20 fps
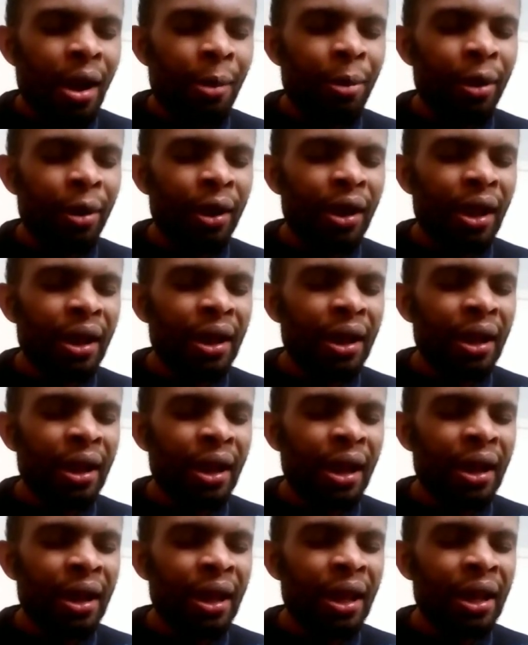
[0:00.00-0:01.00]
I pray that they
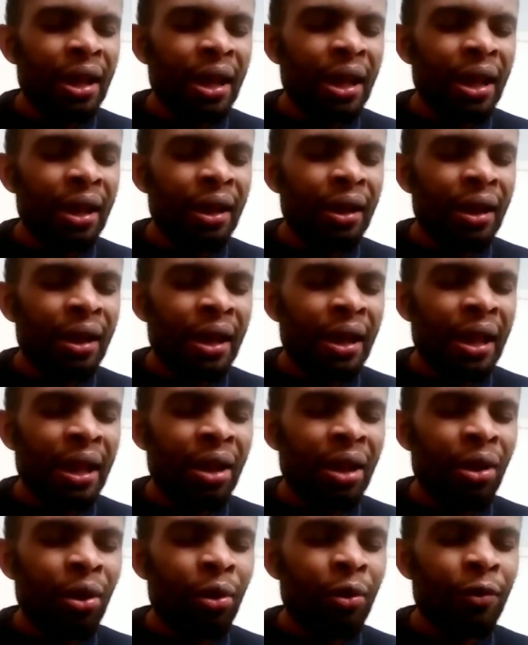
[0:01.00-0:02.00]
that they, they that
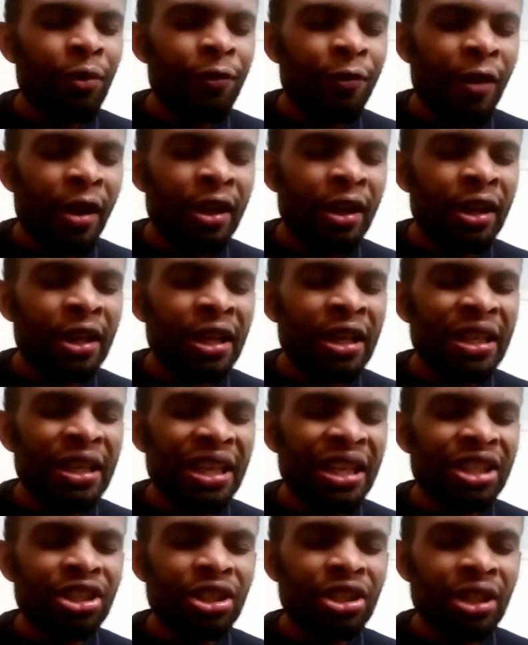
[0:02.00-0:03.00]
they don't find an
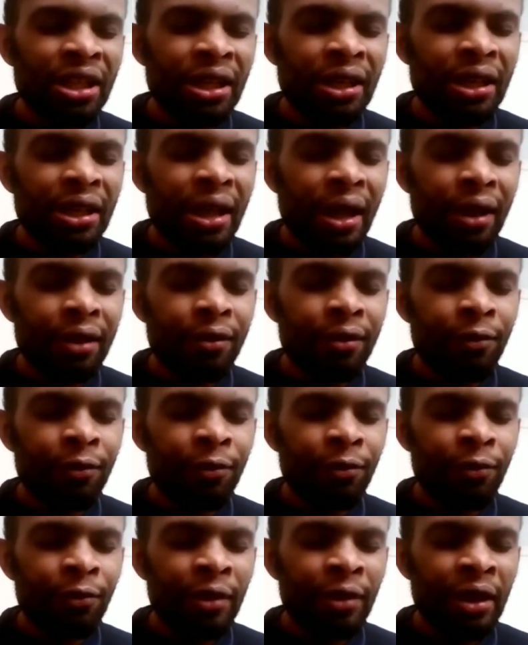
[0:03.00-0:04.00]
addiction in that
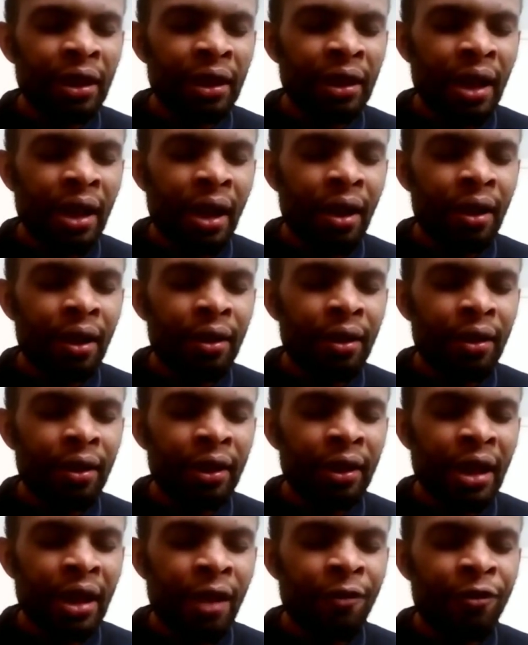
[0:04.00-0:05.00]
in that
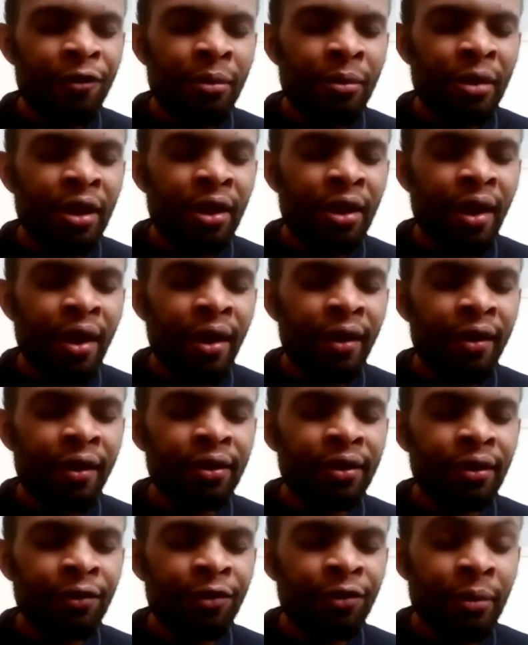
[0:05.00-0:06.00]
in that
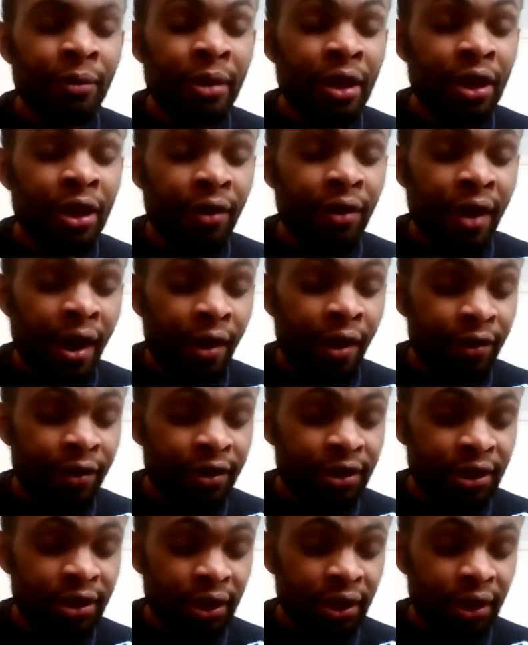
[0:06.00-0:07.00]
familiarity
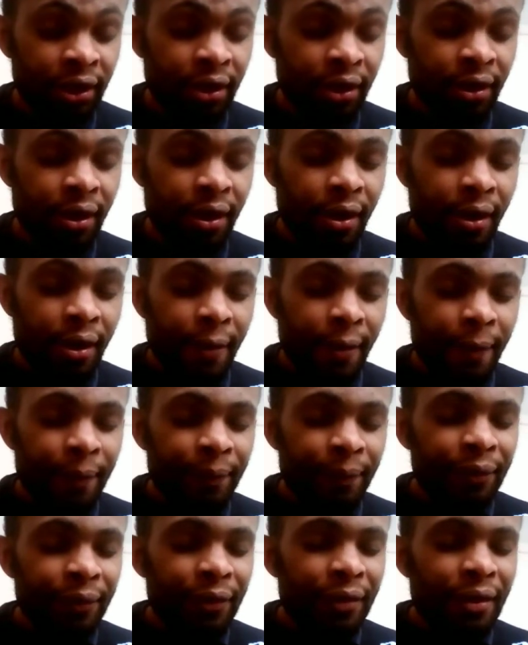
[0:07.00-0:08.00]
familiarity
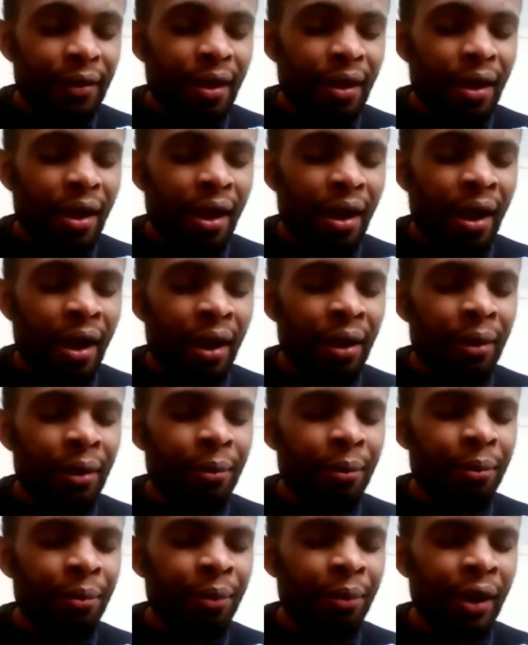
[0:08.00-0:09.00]

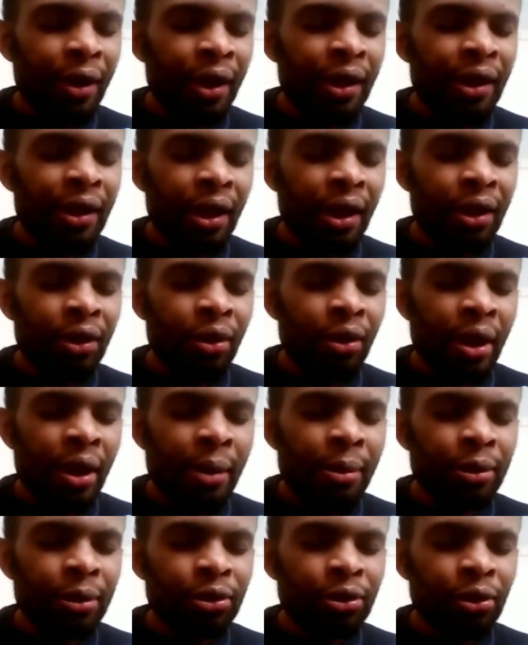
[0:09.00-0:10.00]
and pray that you're
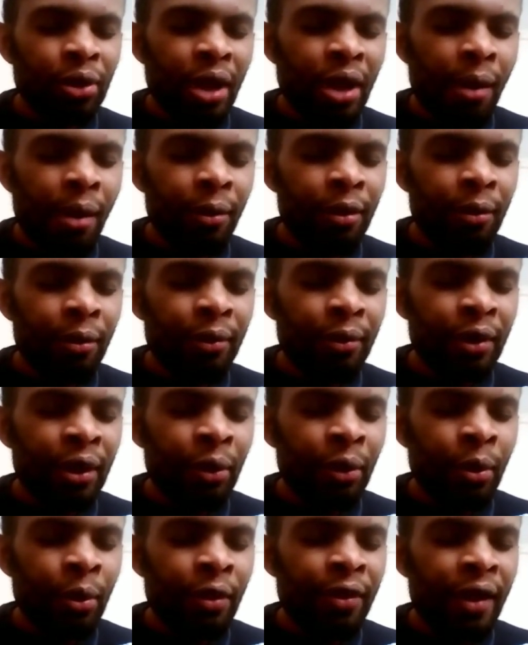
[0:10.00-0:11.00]
able to help
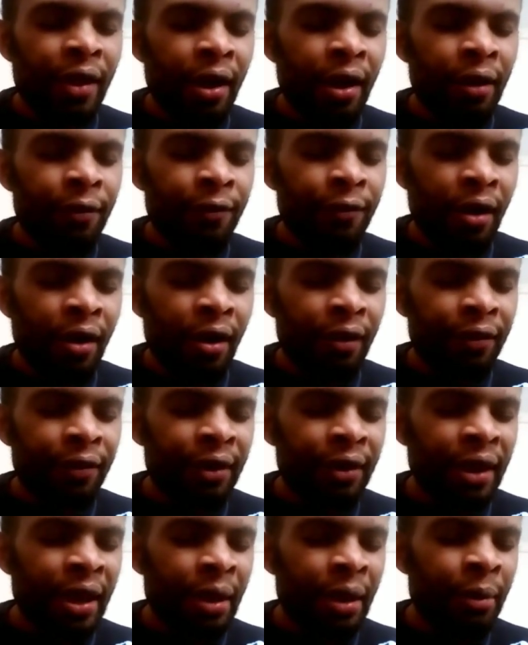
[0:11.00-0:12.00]
them with that
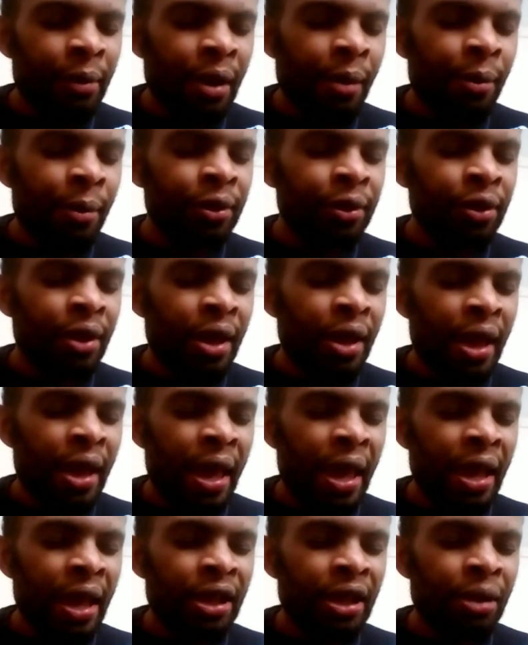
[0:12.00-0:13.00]
father and able to
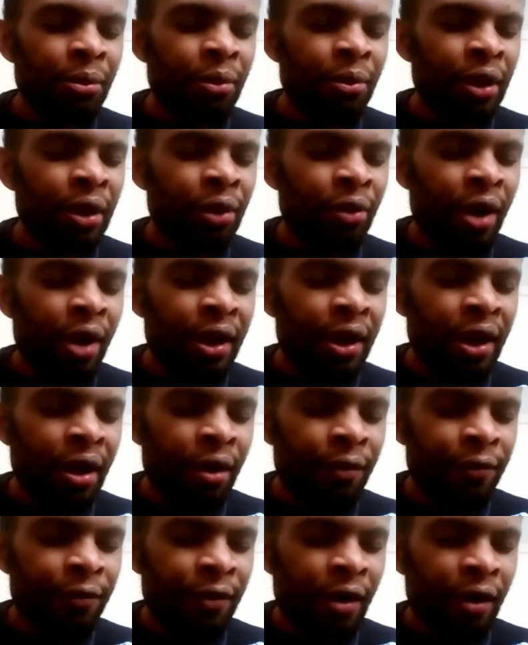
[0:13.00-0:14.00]
aid them right
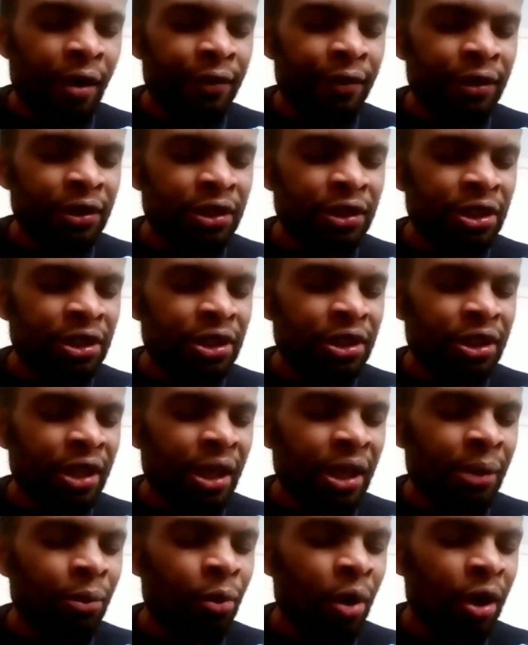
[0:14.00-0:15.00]
now father in jesus
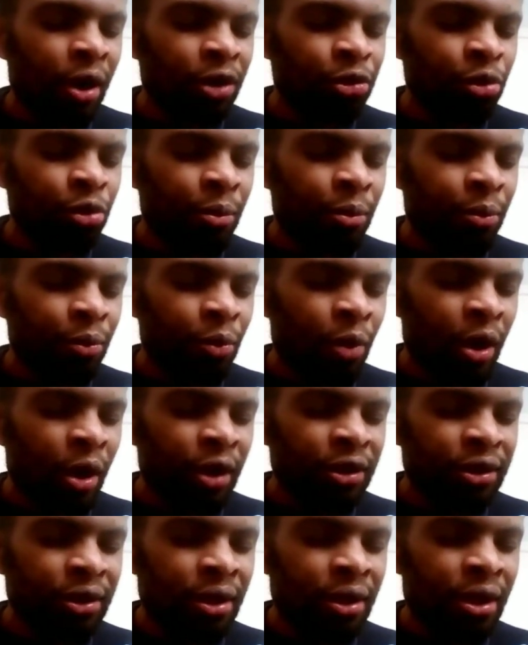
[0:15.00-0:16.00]
name whilst we're
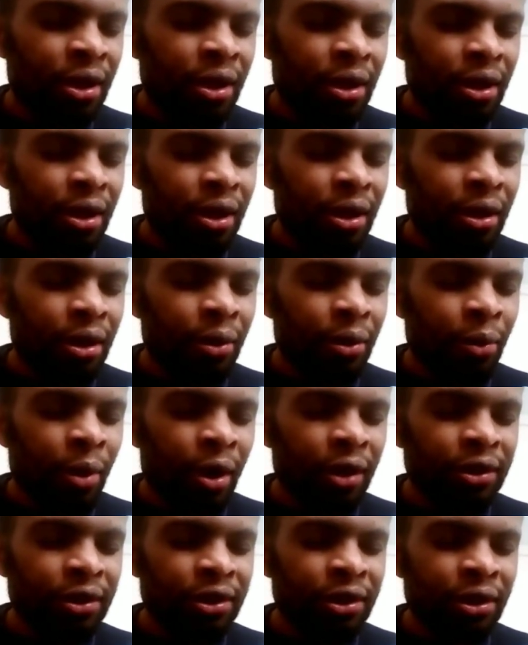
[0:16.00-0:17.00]
whilst
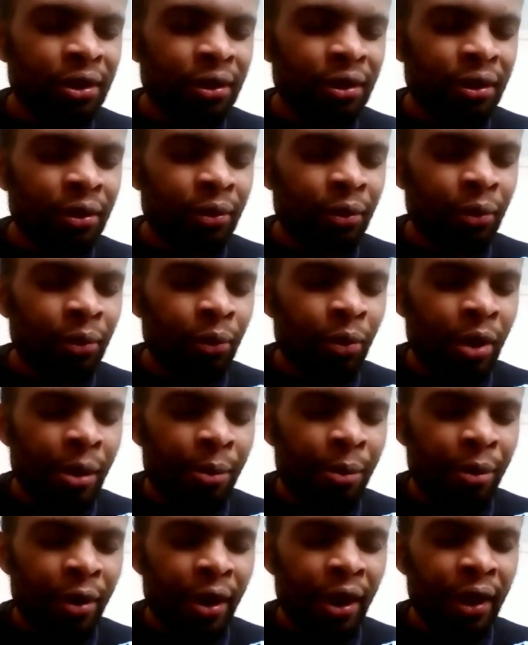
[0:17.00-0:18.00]
whilst
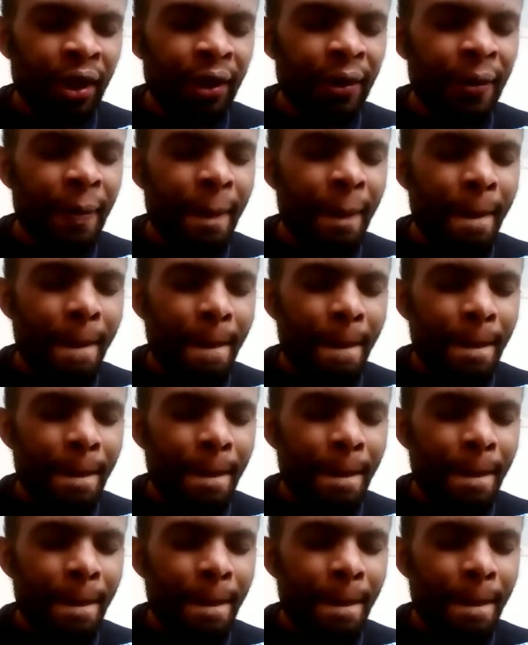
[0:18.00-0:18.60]
we're praying